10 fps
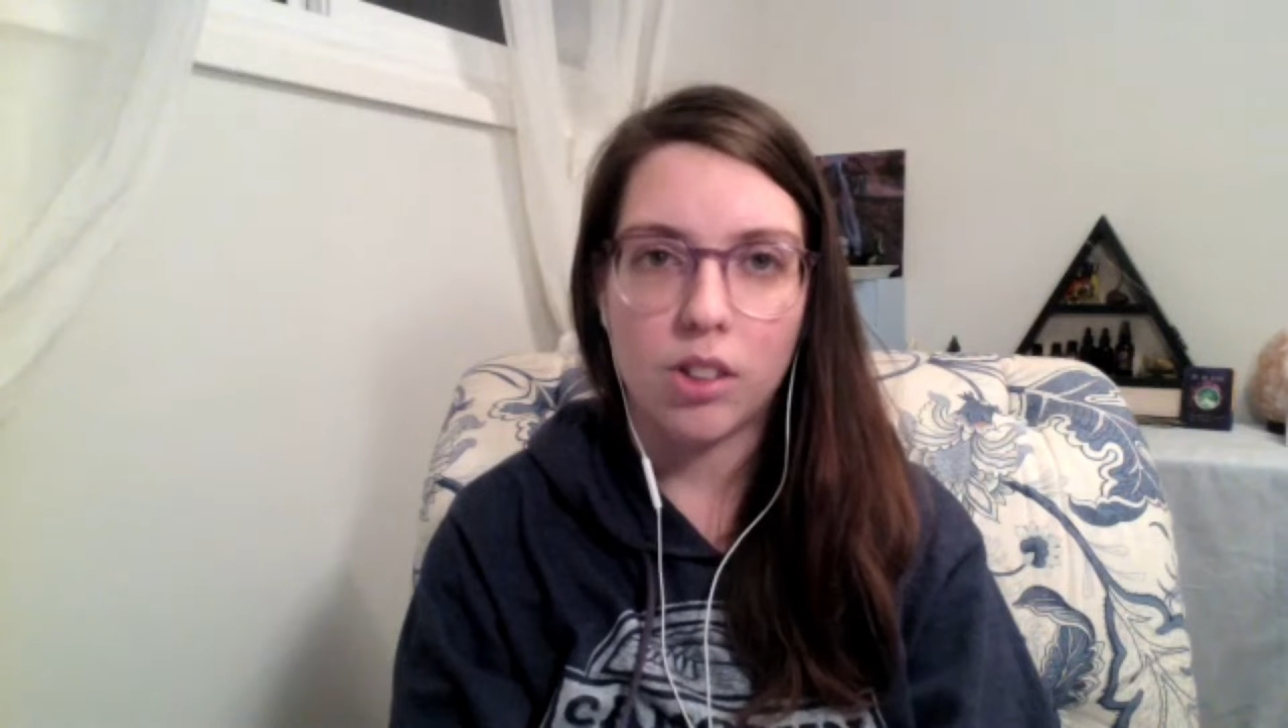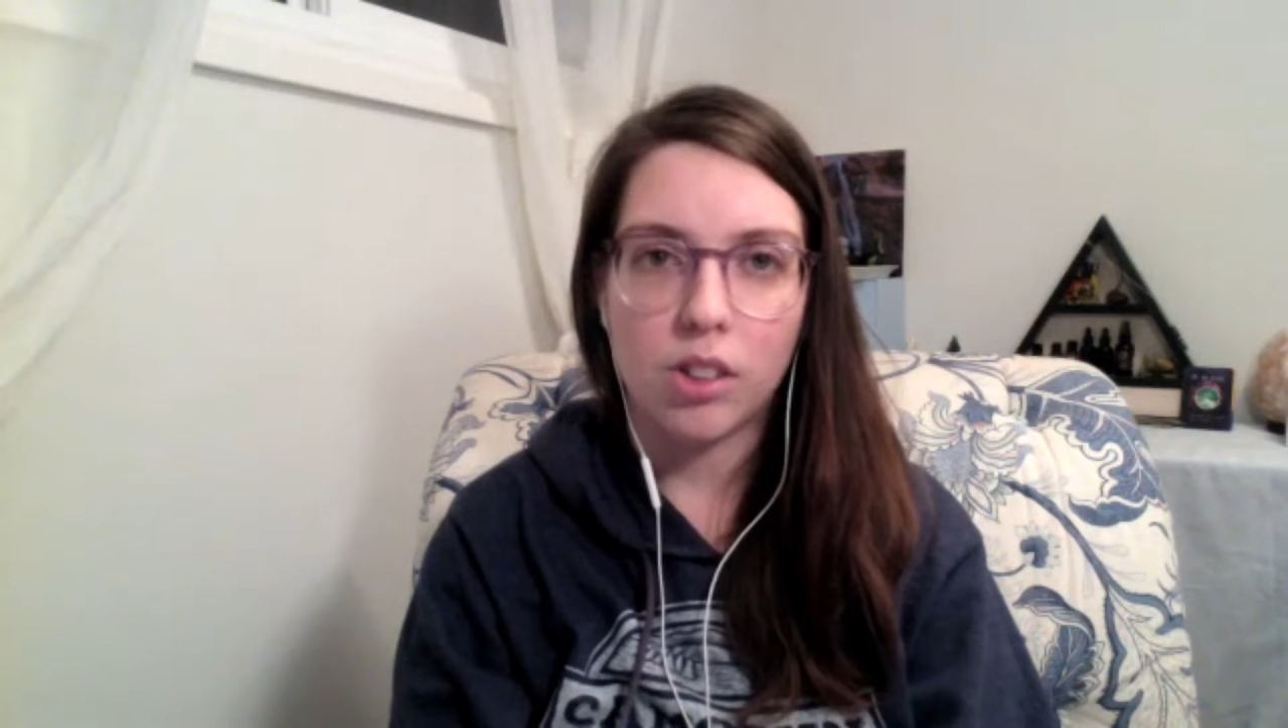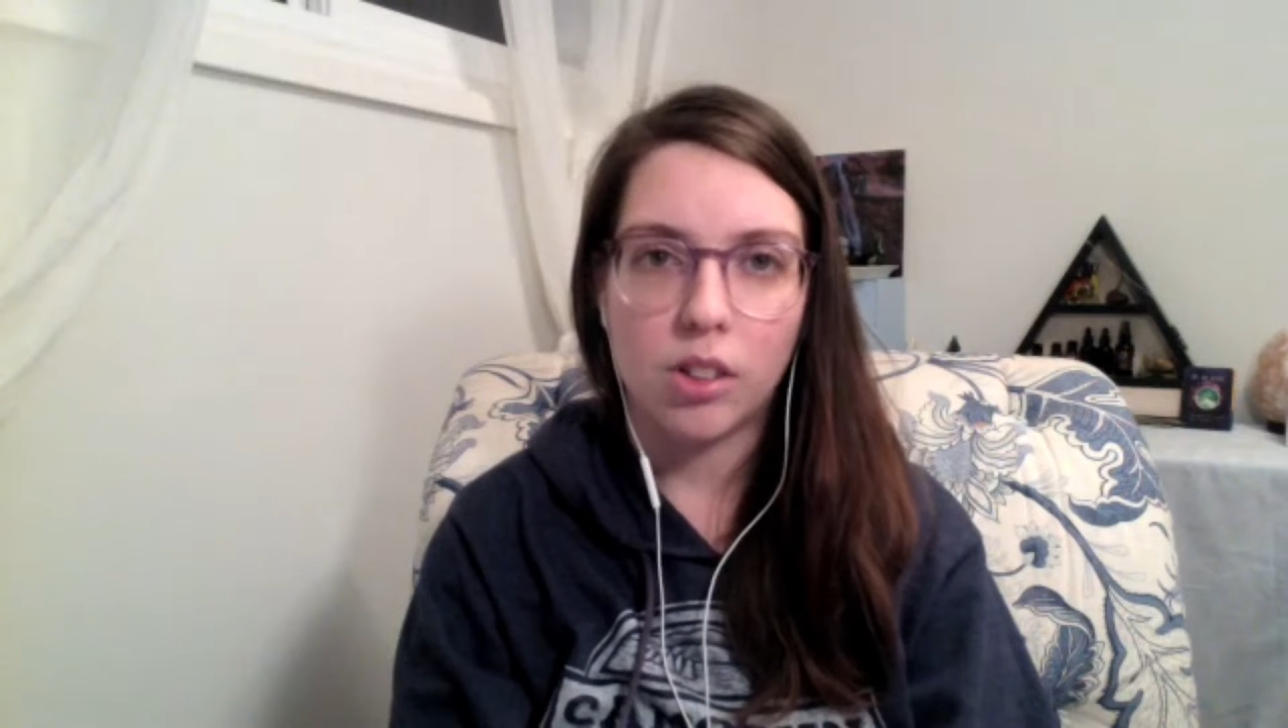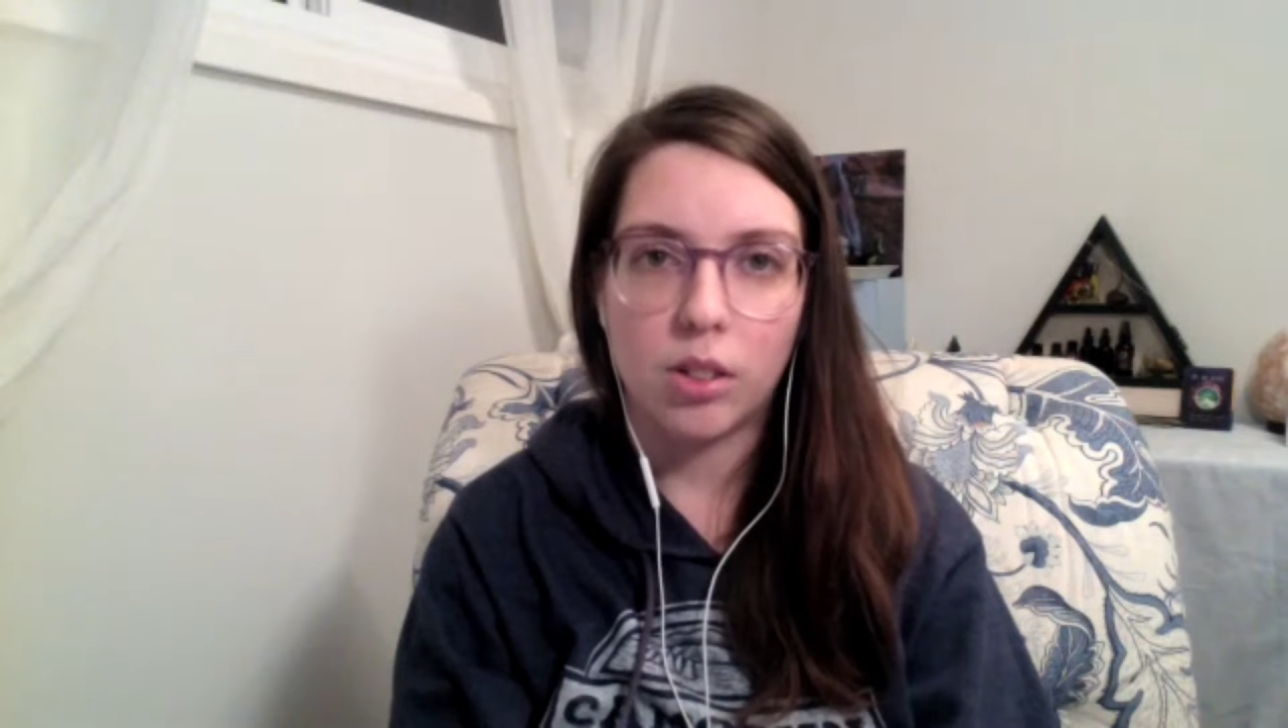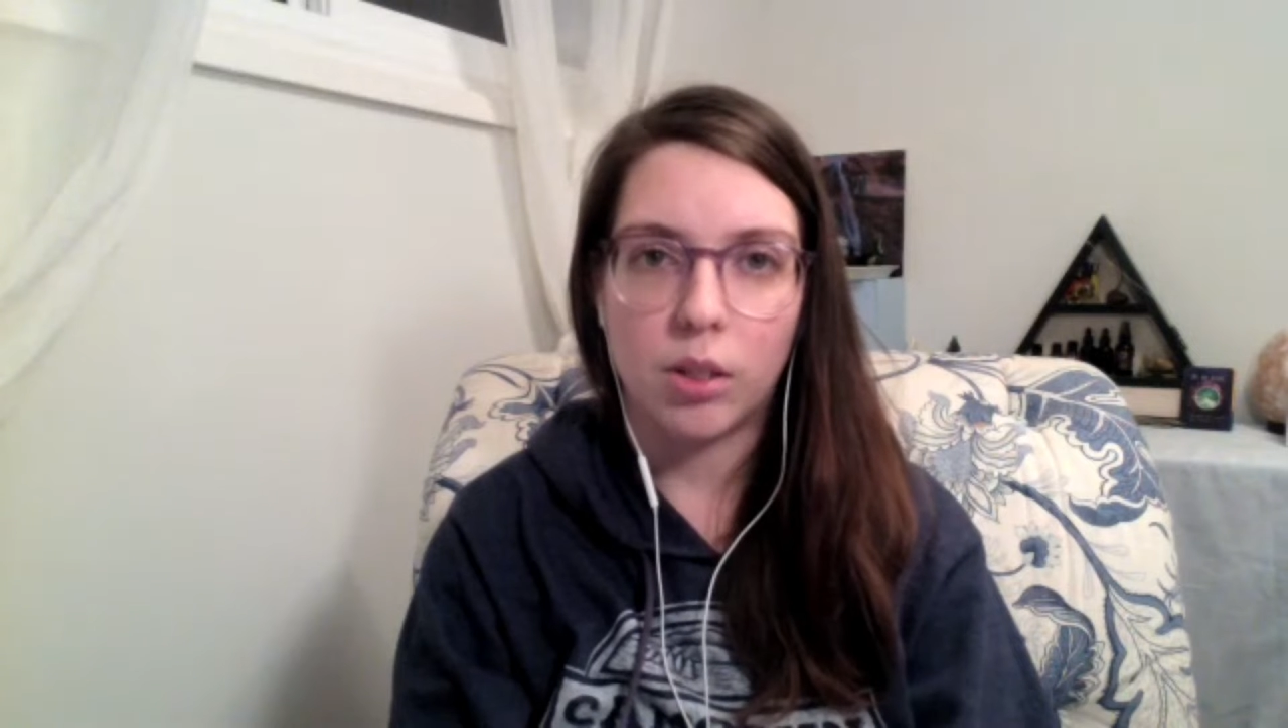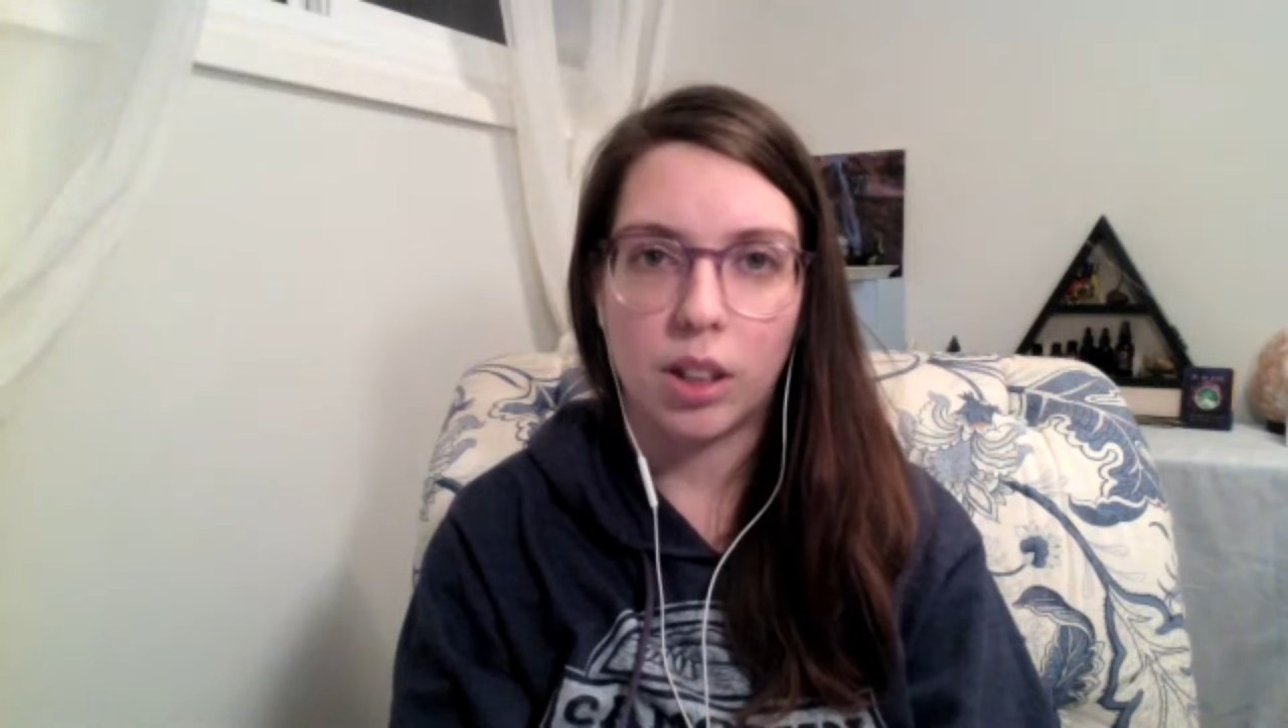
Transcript: to